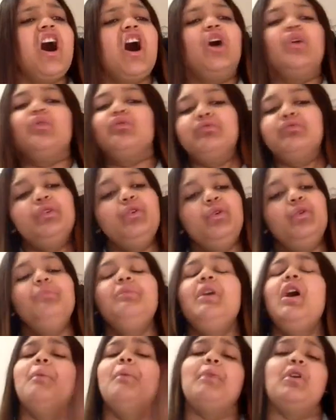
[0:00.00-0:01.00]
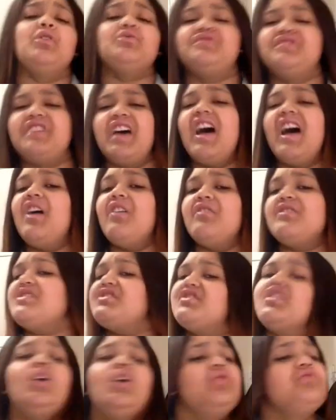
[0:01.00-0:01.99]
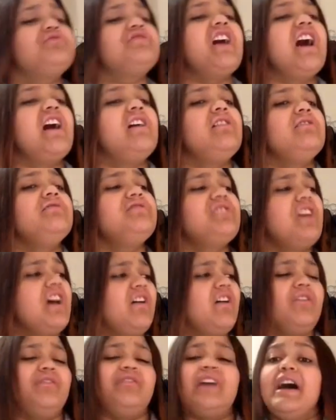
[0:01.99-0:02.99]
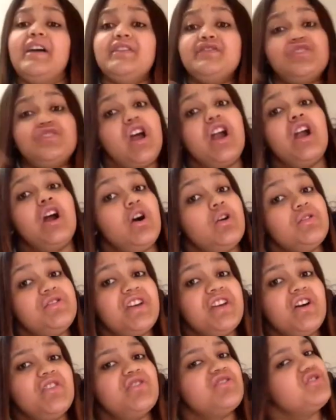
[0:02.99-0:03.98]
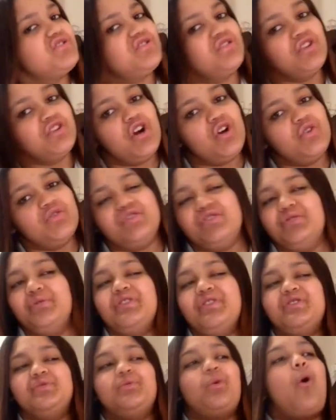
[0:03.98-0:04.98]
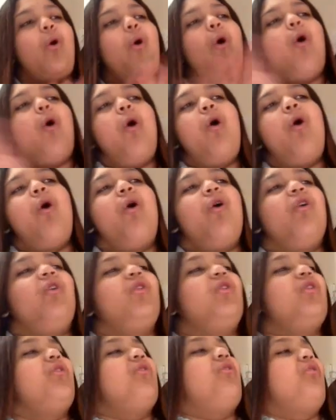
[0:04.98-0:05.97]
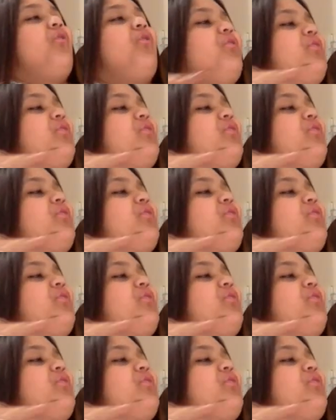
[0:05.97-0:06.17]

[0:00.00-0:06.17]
a room, a motel. There's hotels, 5-star hotels you can go to and do all